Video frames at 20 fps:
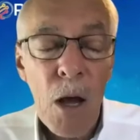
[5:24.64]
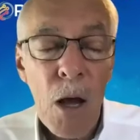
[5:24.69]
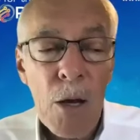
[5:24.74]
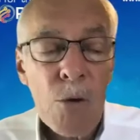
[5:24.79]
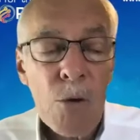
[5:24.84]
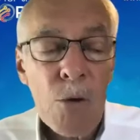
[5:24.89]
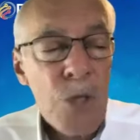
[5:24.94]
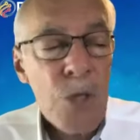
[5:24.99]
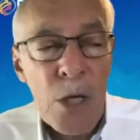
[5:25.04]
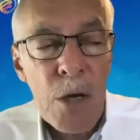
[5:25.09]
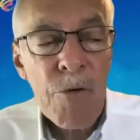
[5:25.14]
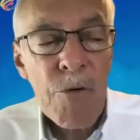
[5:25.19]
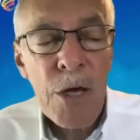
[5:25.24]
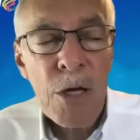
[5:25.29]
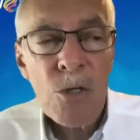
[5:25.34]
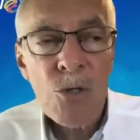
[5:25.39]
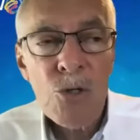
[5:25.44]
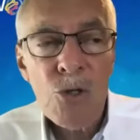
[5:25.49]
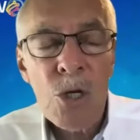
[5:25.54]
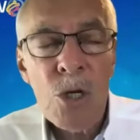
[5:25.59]
I don't think I've
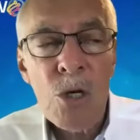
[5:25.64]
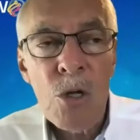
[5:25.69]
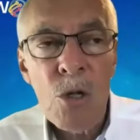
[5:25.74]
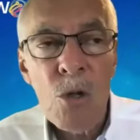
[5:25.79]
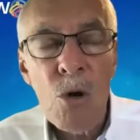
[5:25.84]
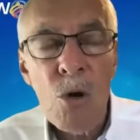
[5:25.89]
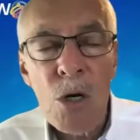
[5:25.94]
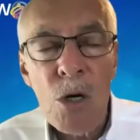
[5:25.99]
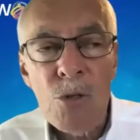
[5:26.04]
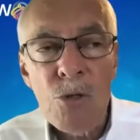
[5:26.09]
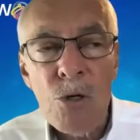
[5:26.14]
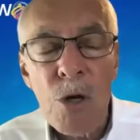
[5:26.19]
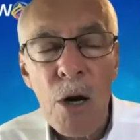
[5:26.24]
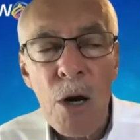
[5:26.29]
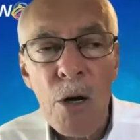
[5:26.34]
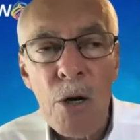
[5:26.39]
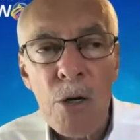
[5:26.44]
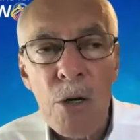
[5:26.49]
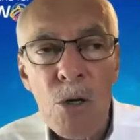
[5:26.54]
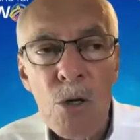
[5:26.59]
had a single author
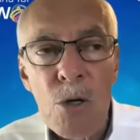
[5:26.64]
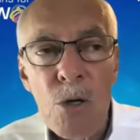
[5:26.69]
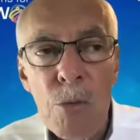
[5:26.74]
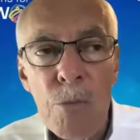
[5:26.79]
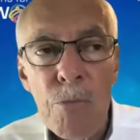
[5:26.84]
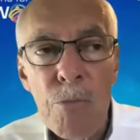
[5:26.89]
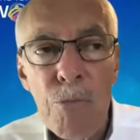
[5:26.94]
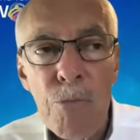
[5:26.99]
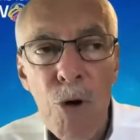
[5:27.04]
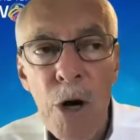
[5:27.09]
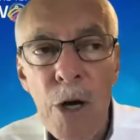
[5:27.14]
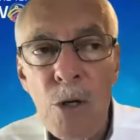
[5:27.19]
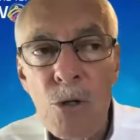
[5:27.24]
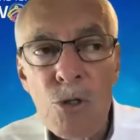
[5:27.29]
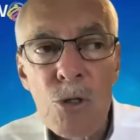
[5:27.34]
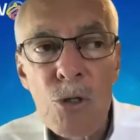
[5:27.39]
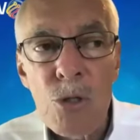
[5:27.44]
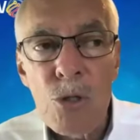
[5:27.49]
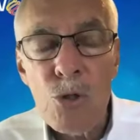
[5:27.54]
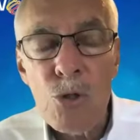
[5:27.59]
article prior
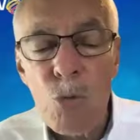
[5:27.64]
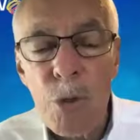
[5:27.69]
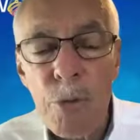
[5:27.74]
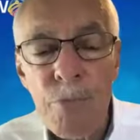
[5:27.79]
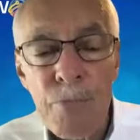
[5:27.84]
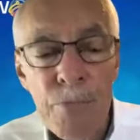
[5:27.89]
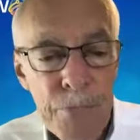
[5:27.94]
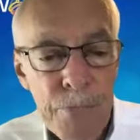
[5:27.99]
to this one.